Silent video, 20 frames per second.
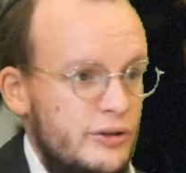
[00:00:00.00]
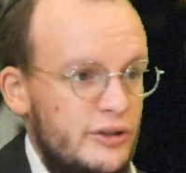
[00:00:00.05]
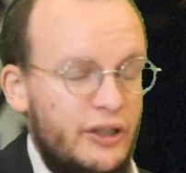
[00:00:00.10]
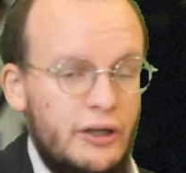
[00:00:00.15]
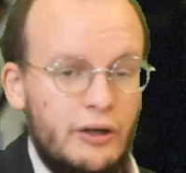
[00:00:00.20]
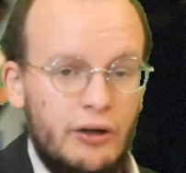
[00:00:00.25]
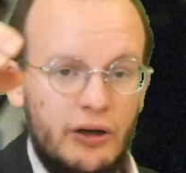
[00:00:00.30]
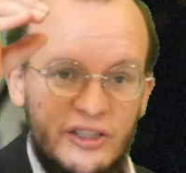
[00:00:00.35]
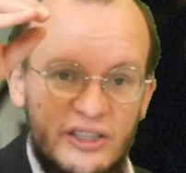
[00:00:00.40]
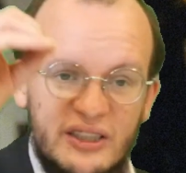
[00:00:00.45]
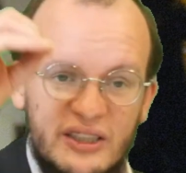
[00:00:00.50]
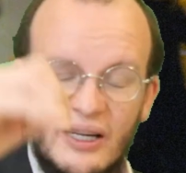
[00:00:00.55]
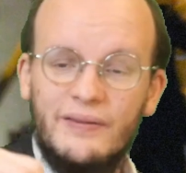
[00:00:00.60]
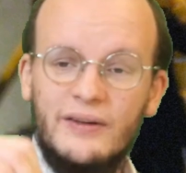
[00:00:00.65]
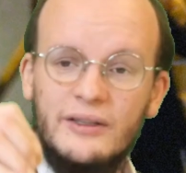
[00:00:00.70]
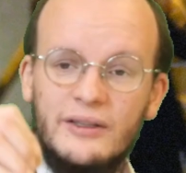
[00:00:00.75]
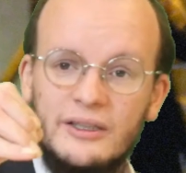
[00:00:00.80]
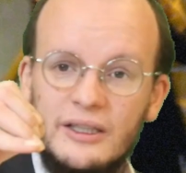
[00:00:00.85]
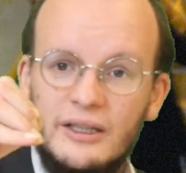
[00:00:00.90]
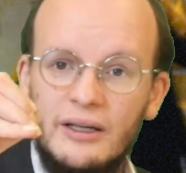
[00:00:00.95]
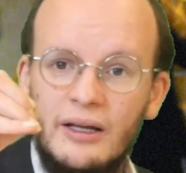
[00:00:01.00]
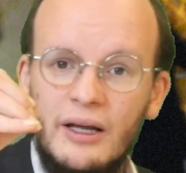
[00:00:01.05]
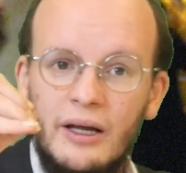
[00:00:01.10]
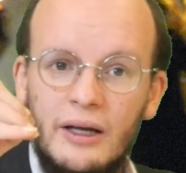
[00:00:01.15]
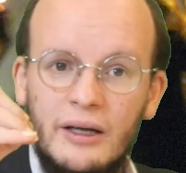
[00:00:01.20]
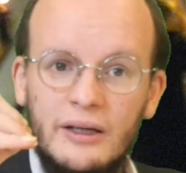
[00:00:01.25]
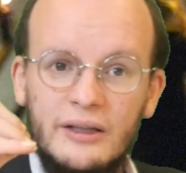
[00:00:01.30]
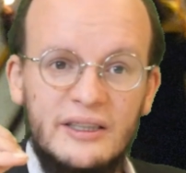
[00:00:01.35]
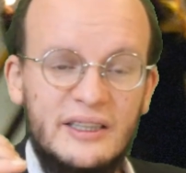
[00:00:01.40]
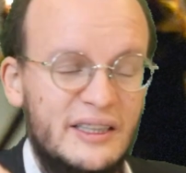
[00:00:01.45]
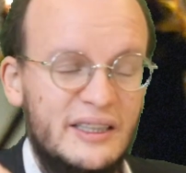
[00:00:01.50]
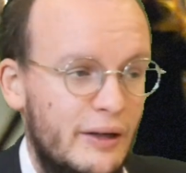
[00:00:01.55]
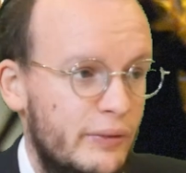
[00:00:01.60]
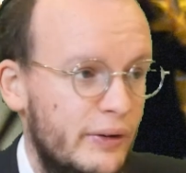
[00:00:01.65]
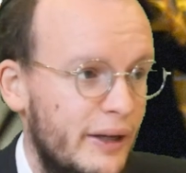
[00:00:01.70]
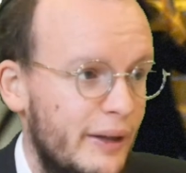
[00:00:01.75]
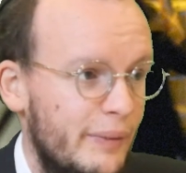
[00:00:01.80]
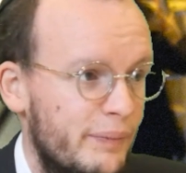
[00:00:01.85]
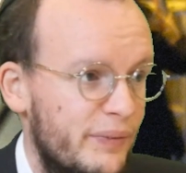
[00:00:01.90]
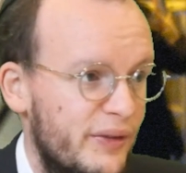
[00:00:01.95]
There are 70
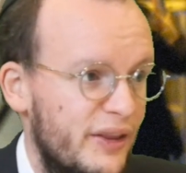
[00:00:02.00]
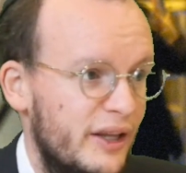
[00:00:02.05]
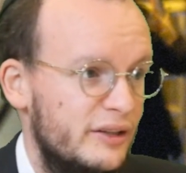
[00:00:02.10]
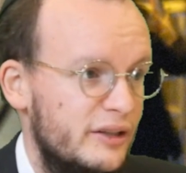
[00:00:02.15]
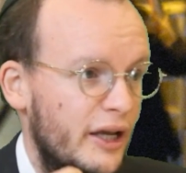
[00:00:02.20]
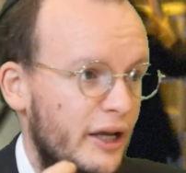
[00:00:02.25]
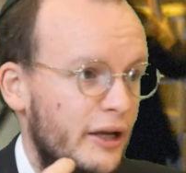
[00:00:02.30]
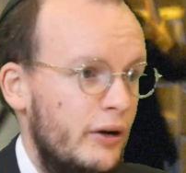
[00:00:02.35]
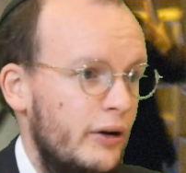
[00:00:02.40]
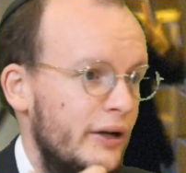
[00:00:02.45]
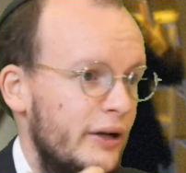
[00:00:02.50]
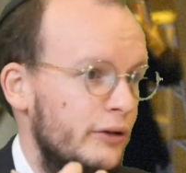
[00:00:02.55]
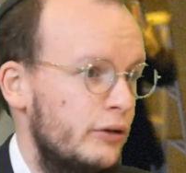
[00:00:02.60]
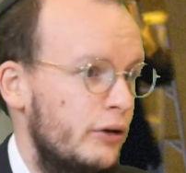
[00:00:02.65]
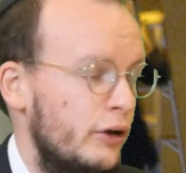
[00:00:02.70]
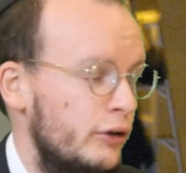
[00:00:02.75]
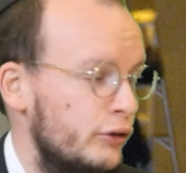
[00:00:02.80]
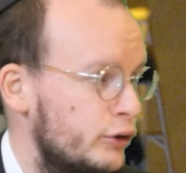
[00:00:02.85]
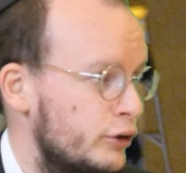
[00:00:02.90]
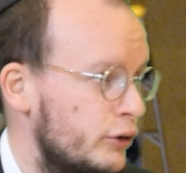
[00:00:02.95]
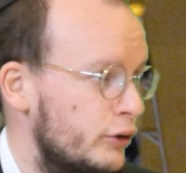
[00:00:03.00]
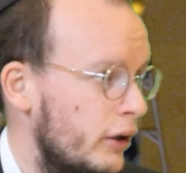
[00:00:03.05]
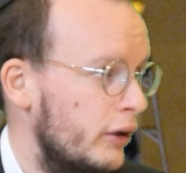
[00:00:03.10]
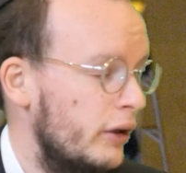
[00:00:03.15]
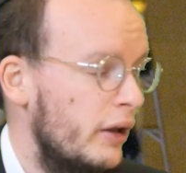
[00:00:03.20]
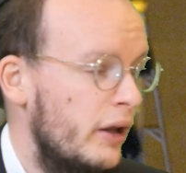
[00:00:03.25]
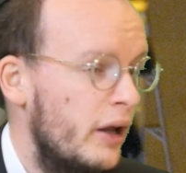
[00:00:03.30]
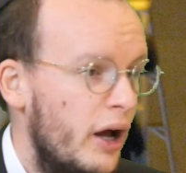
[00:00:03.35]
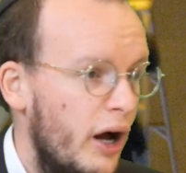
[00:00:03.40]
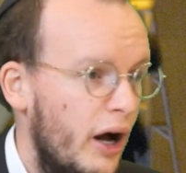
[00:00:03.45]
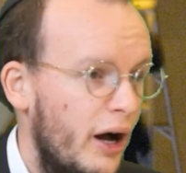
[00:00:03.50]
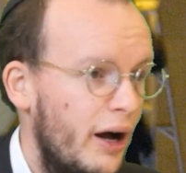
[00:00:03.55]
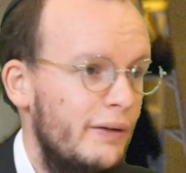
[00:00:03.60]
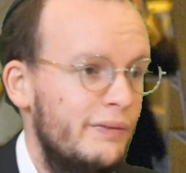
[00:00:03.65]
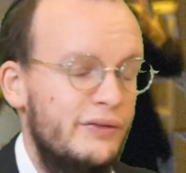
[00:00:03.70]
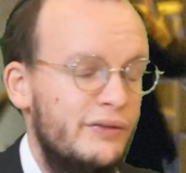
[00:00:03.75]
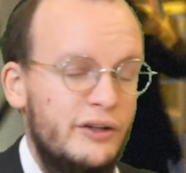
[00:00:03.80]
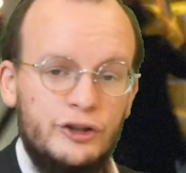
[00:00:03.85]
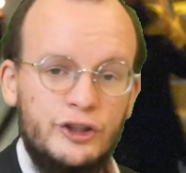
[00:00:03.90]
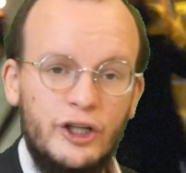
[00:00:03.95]
sarim that they are in control of
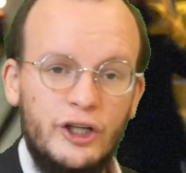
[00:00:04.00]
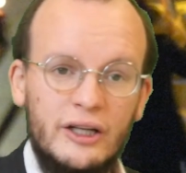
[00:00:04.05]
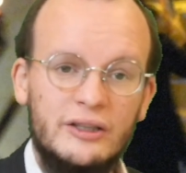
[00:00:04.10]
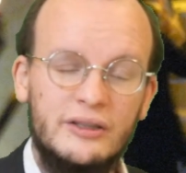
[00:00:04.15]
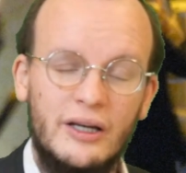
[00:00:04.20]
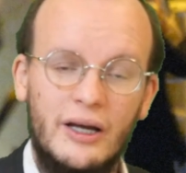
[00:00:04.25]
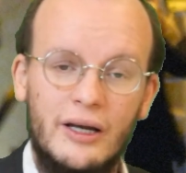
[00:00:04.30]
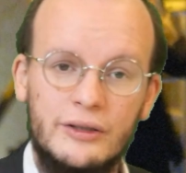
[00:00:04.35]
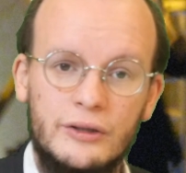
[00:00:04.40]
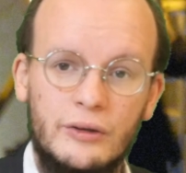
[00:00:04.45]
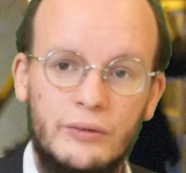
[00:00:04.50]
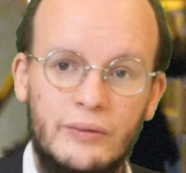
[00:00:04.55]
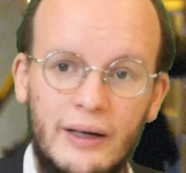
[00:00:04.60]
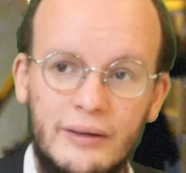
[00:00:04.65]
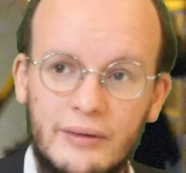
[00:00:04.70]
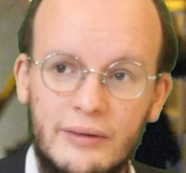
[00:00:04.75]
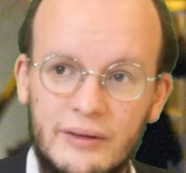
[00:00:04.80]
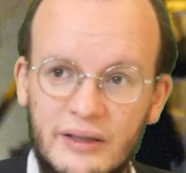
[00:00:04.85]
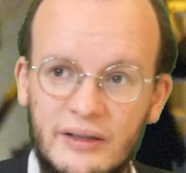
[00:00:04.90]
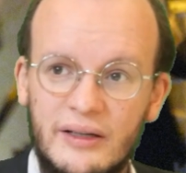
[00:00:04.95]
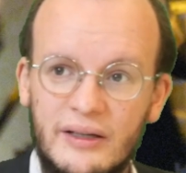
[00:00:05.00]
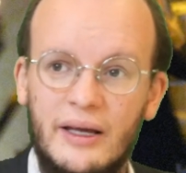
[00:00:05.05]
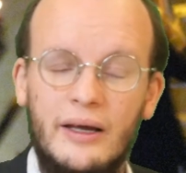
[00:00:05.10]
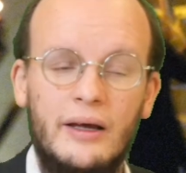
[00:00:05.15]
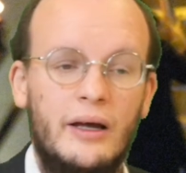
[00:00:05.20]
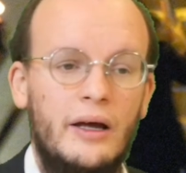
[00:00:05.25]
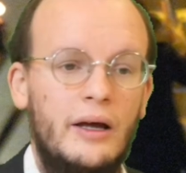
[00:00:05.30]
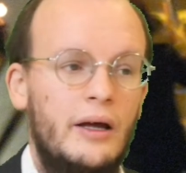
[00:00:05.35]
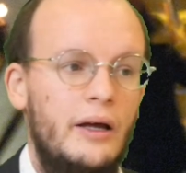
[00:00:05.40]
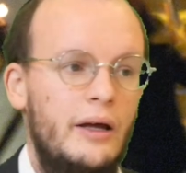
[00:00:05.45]
the Gentiles around us, and they